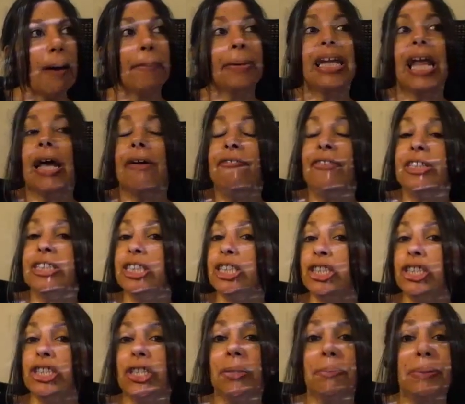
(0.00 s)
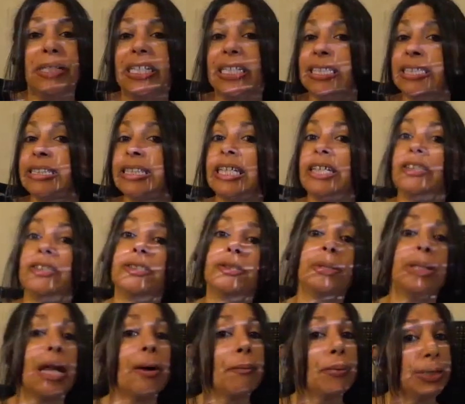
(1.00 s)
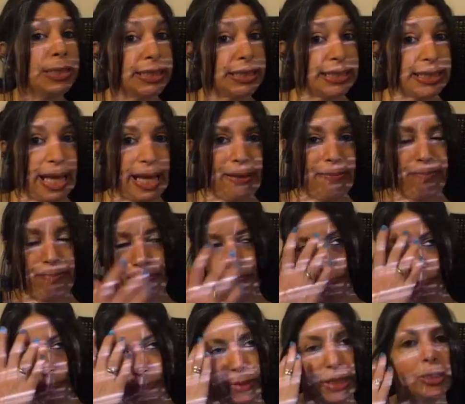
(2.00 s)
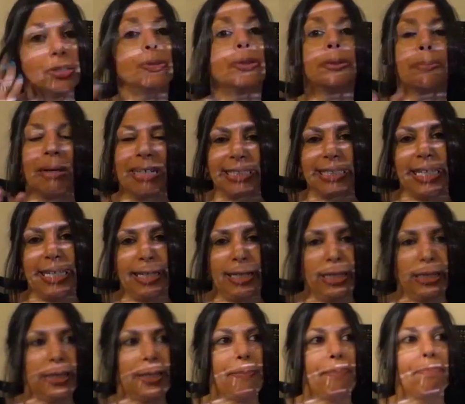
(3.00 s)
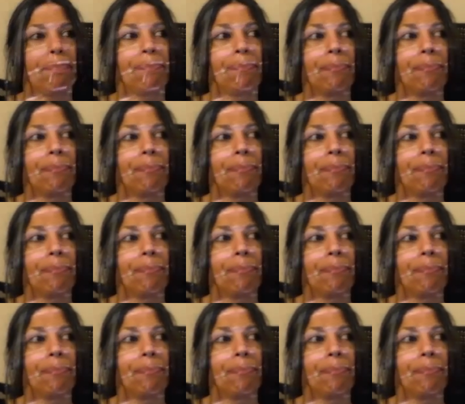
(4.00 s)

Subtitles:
but I really should, because here's what I want to say. This was my take on it.